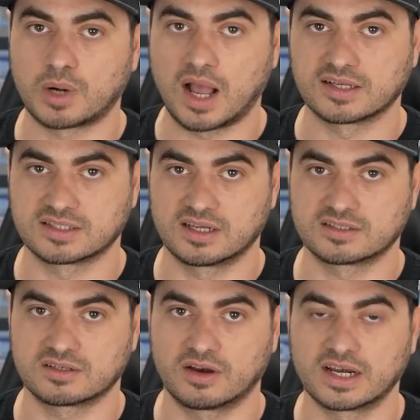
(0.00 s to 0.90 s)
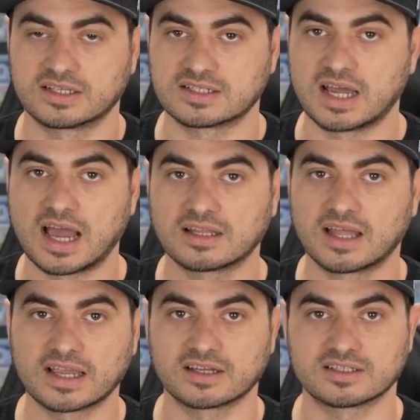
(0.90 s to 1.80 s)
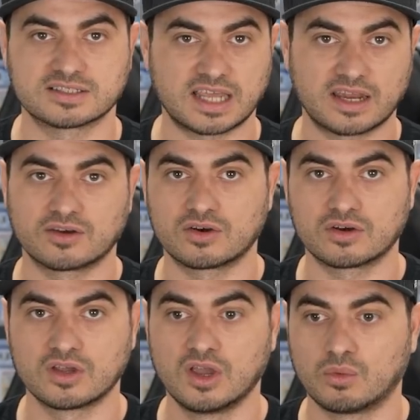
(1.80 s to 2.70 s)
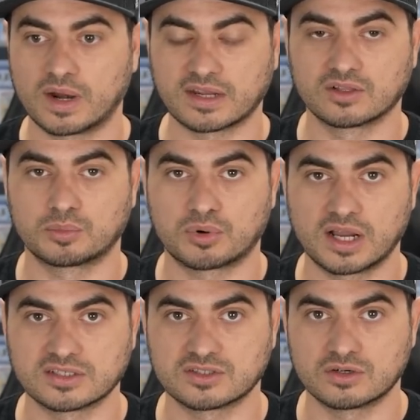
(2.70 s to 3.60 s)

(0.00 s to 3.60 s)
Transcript: process, all right? It's not like a standard regular press.